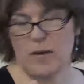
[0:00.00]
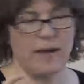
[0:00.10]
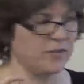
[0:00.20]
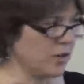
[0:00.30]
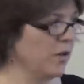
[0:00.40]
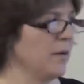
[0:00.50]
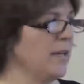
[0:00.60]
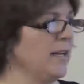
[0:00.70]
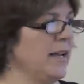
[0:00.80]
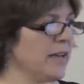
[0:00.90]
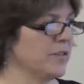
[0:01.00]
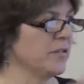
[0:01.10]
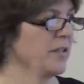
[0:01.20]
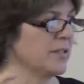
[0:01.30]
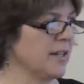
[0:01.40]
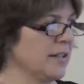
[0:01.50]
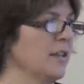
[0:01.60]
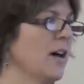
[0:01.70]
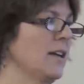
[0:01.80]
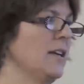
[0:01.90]
you have to go in and enter this
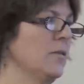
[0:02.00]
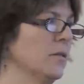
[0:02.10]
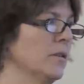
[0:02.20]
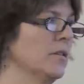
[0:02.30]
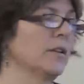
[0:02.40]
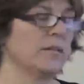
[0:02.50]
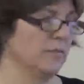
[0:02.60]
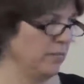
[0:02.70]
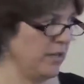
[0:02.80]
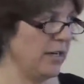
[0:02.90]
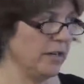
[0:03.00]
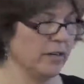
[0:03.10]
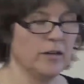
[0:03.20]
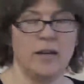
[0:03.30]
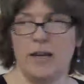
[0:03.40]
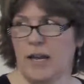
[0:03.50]
unlock keyword here,